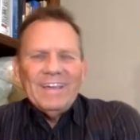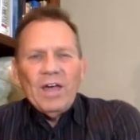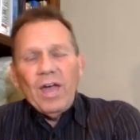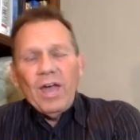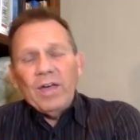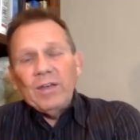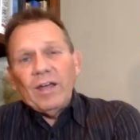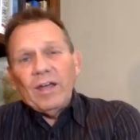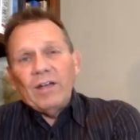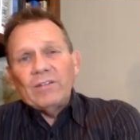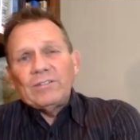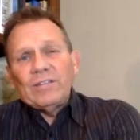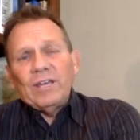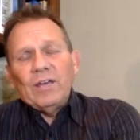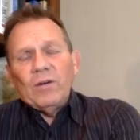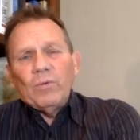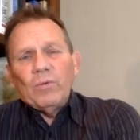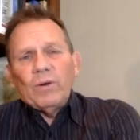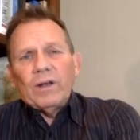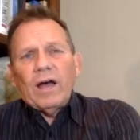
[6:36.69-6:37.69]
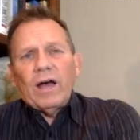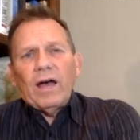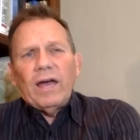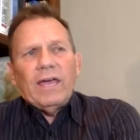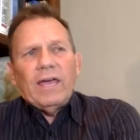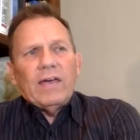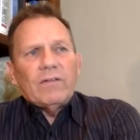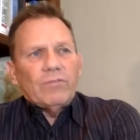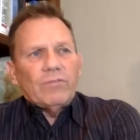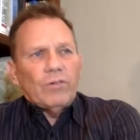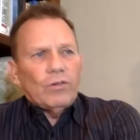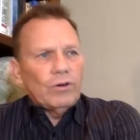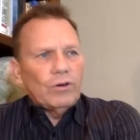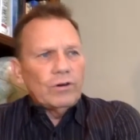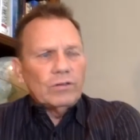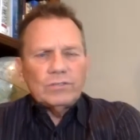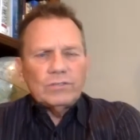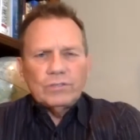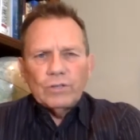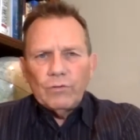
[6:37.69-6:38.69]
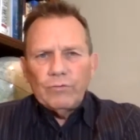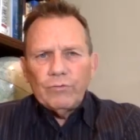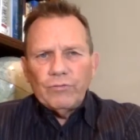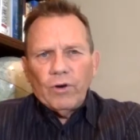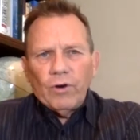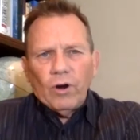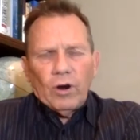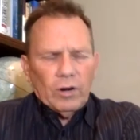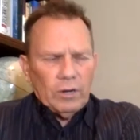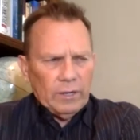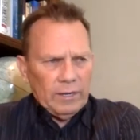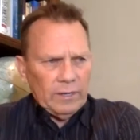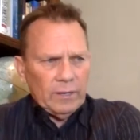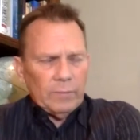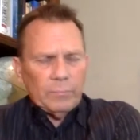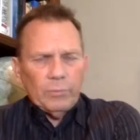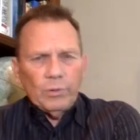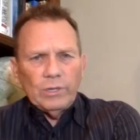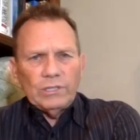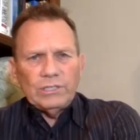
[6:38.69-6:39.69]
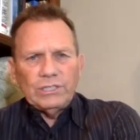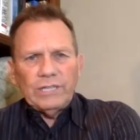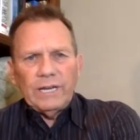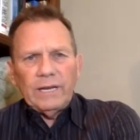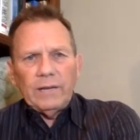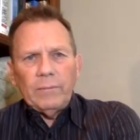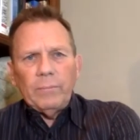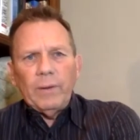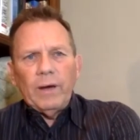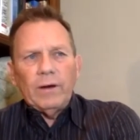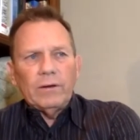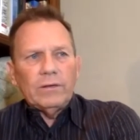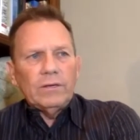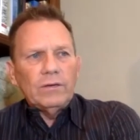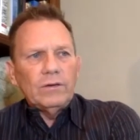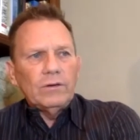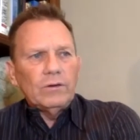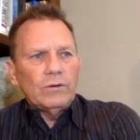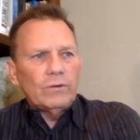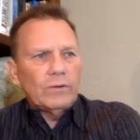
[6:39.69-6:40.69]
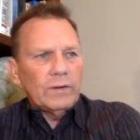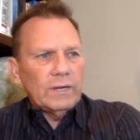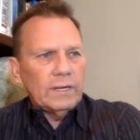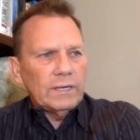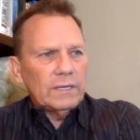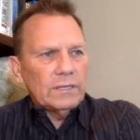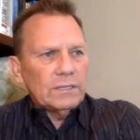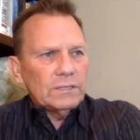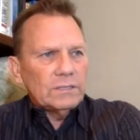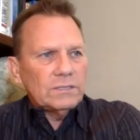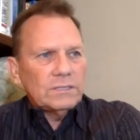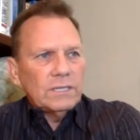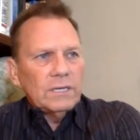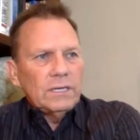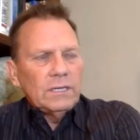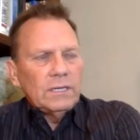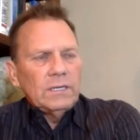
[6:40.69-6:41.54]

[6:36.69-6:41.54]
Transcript: And I'll tell you what I have learned so far and appreciate about you is